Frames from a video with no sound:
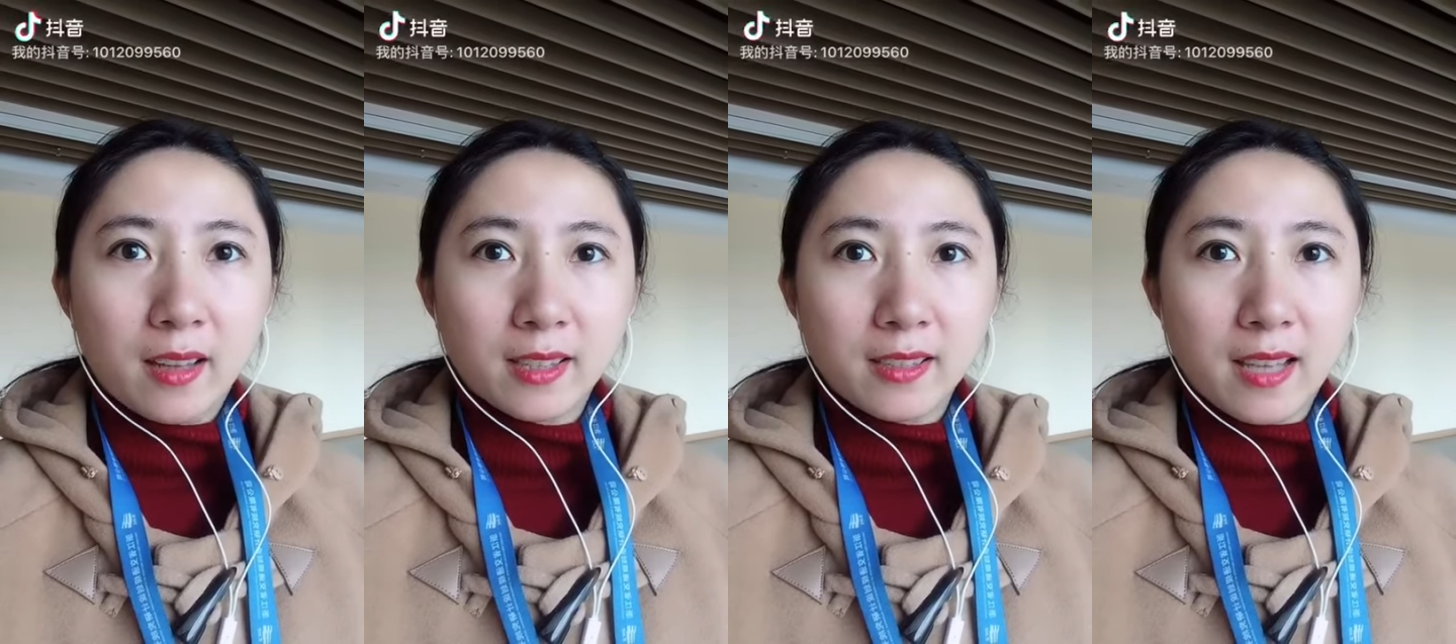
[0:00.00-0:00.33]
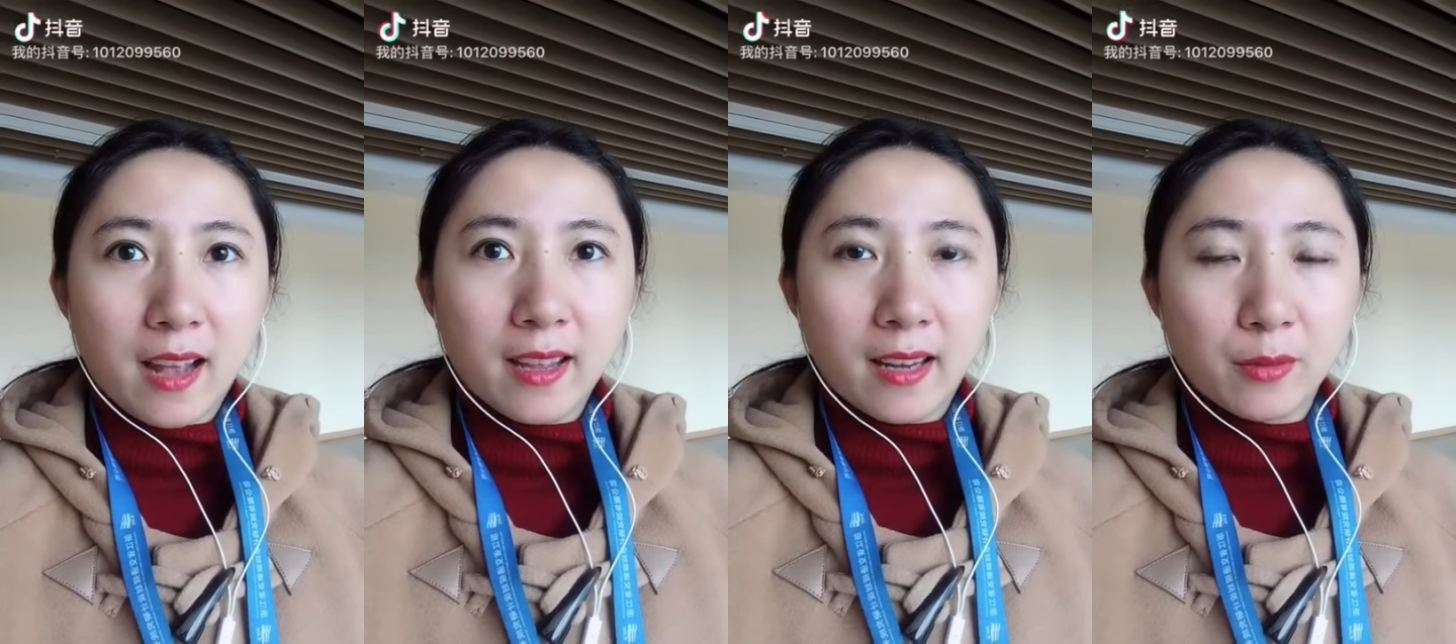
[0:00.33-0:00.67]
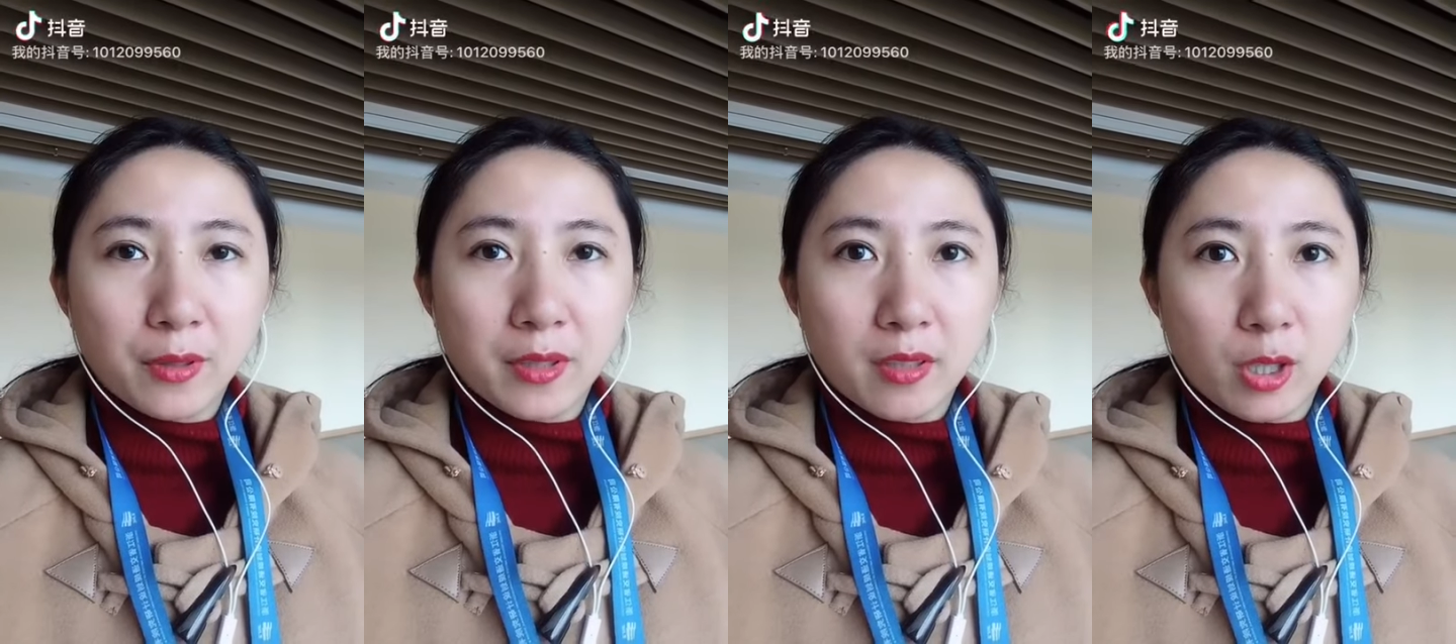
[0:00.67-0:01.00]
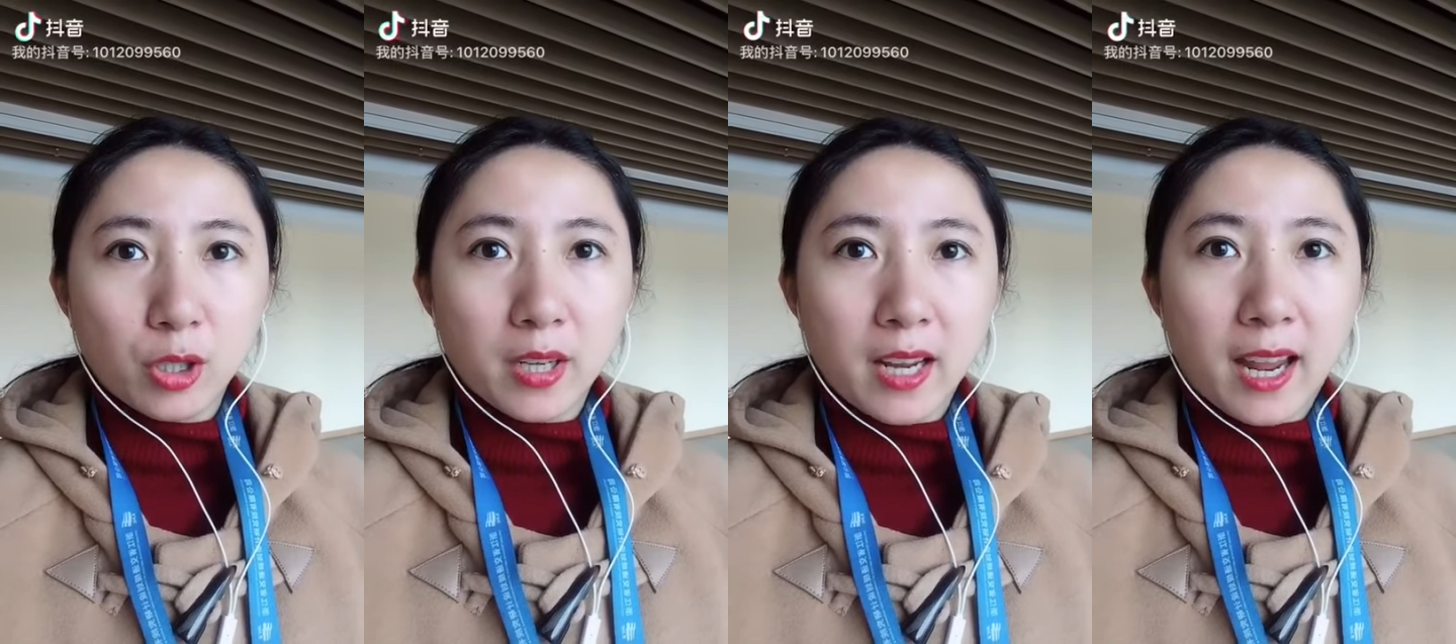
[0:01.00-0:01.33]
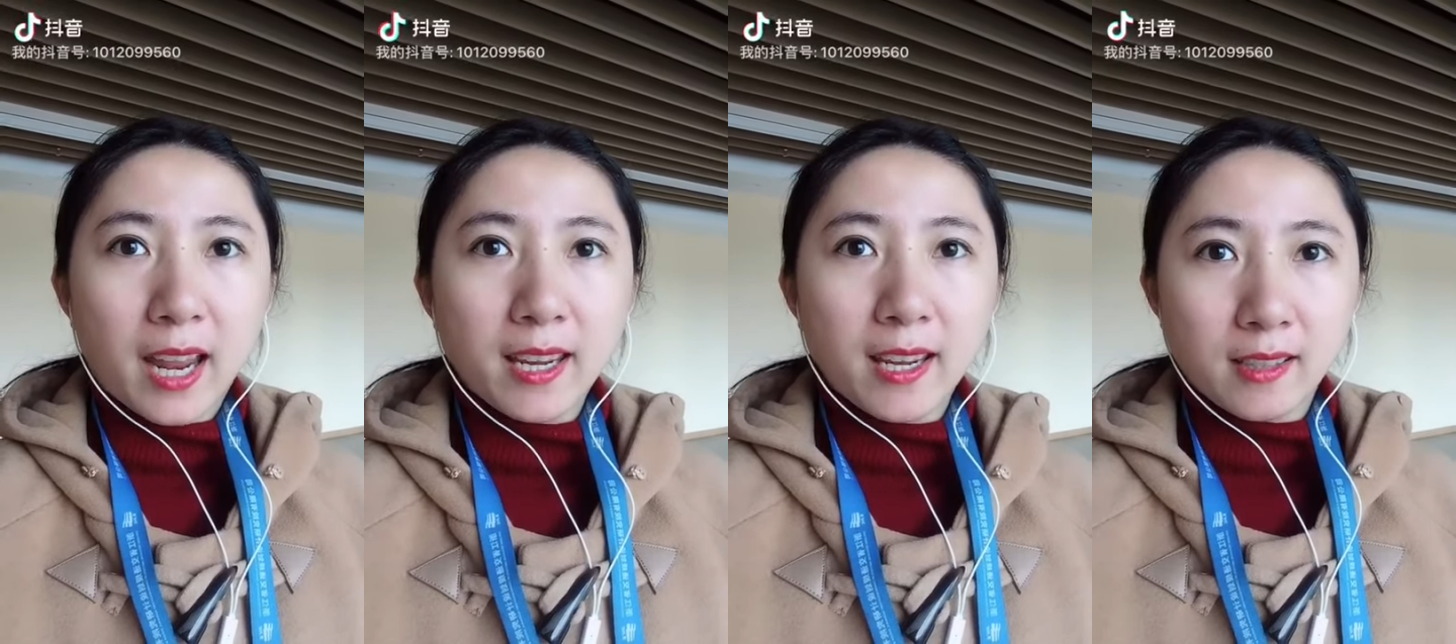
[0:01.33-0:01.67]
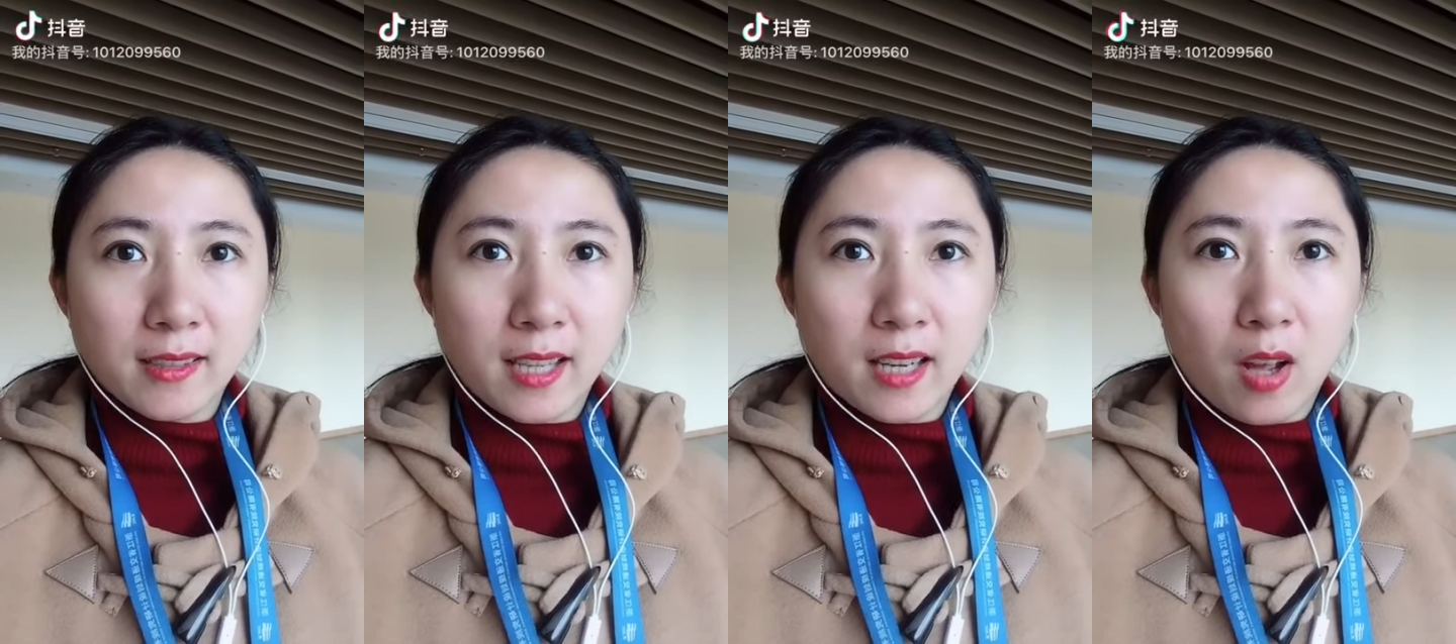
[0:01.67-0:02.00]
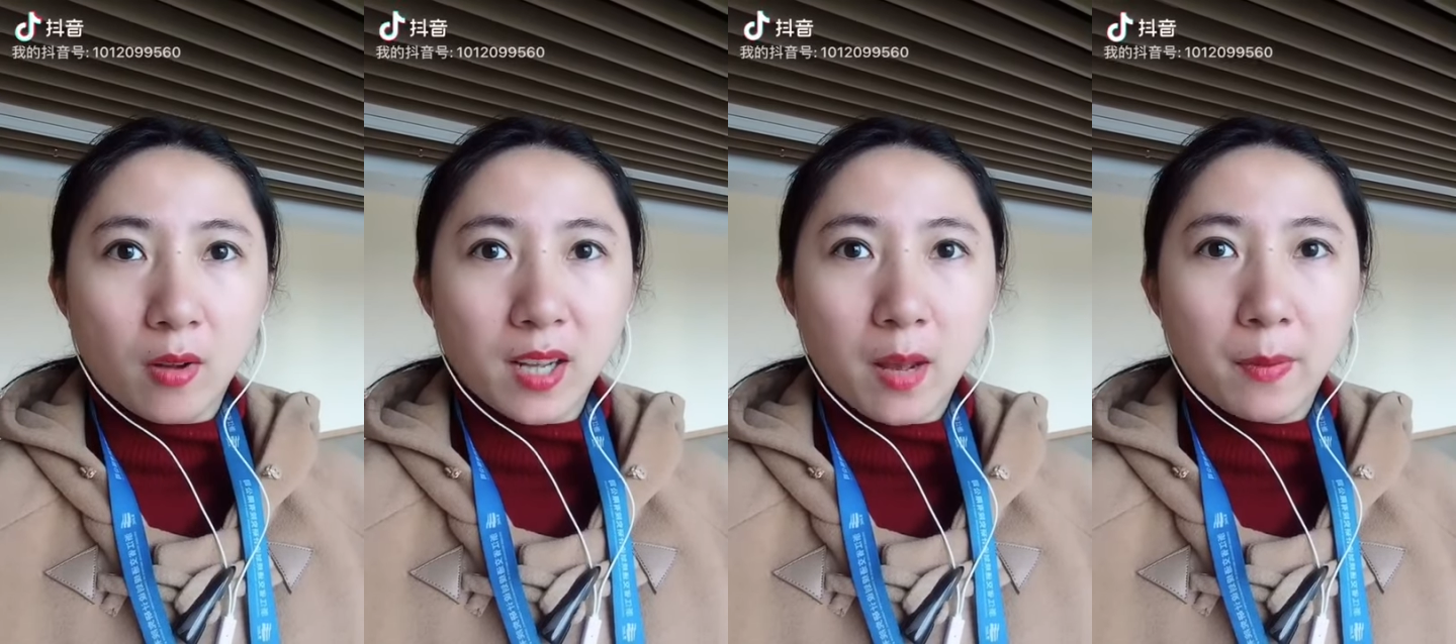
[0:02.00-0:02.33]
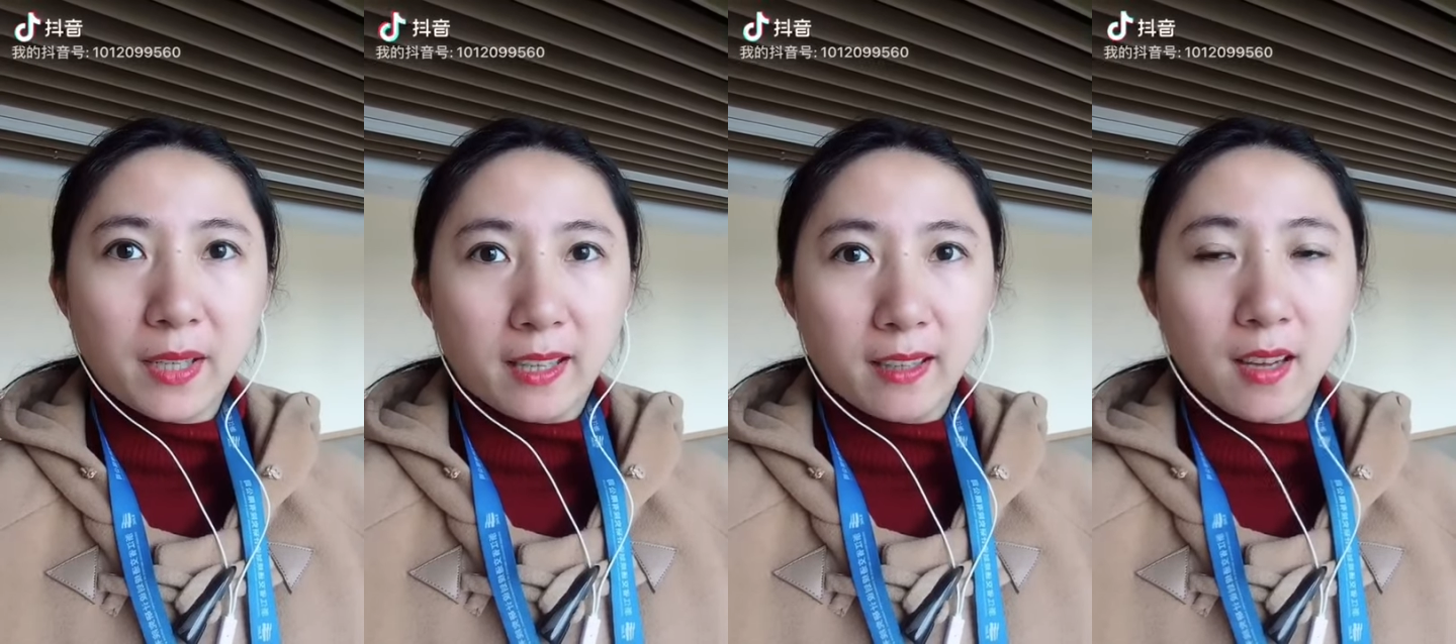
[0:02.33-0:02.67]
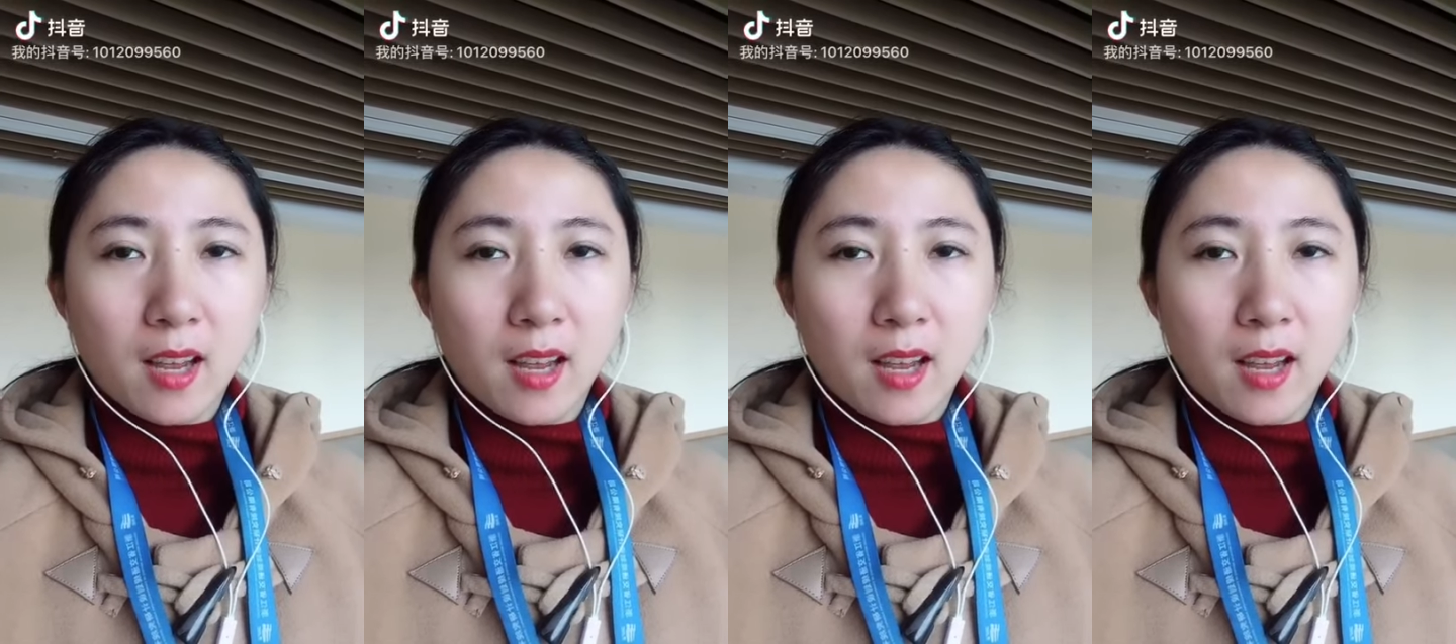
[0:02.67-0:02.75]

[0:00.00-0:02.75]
Design and Research. It is a state-owned company.